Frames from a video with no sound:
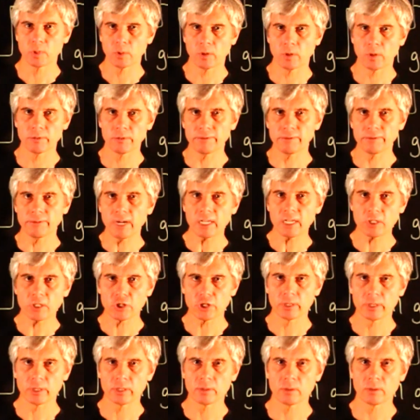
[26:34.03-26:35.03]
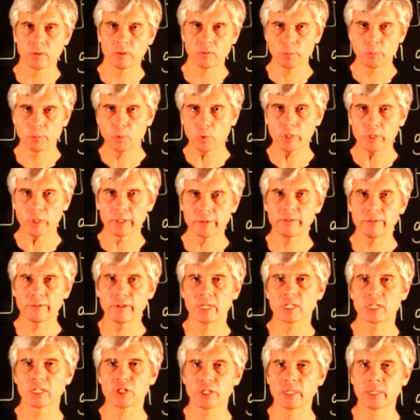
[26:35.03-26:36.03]
of a function, of a boolean
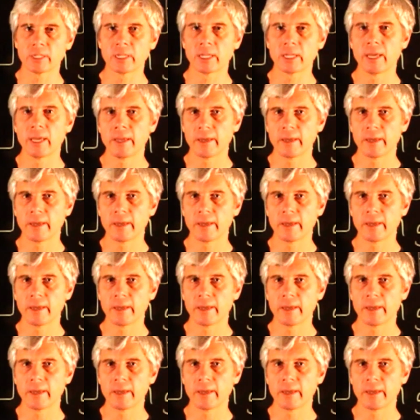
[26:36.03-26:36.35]
function,